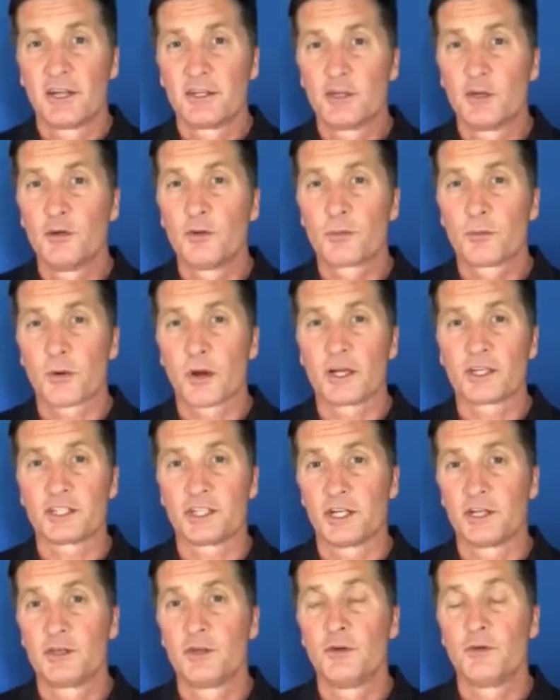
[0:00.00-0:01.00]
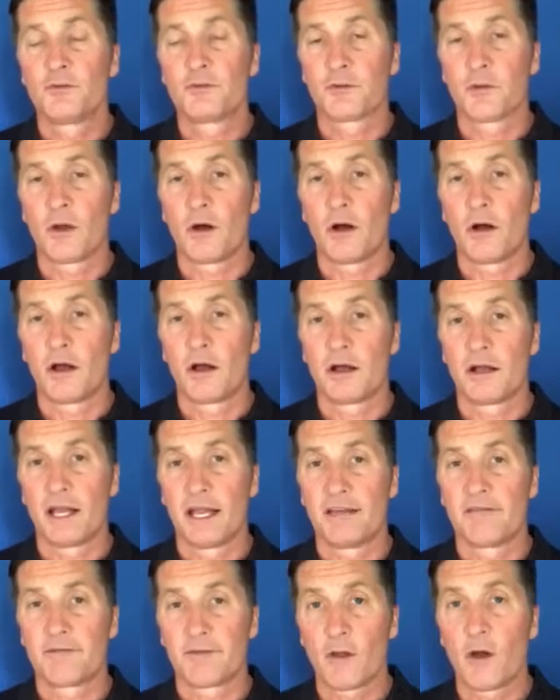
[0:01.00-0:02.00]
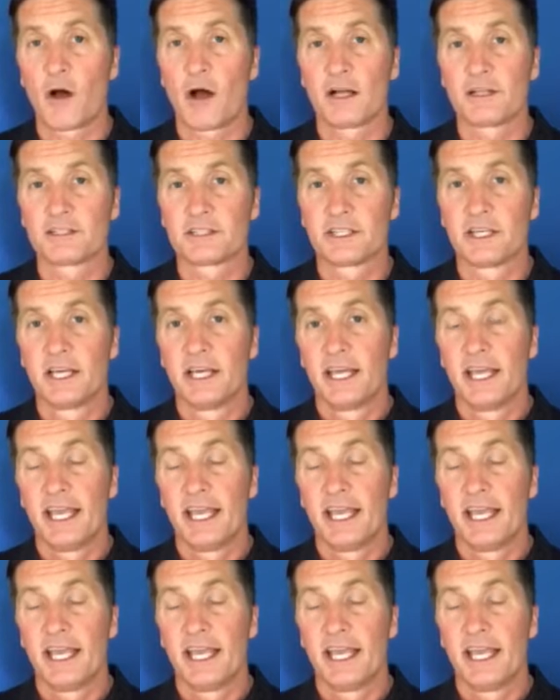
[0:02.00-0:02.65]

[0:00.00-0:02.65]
toothbrush and a floss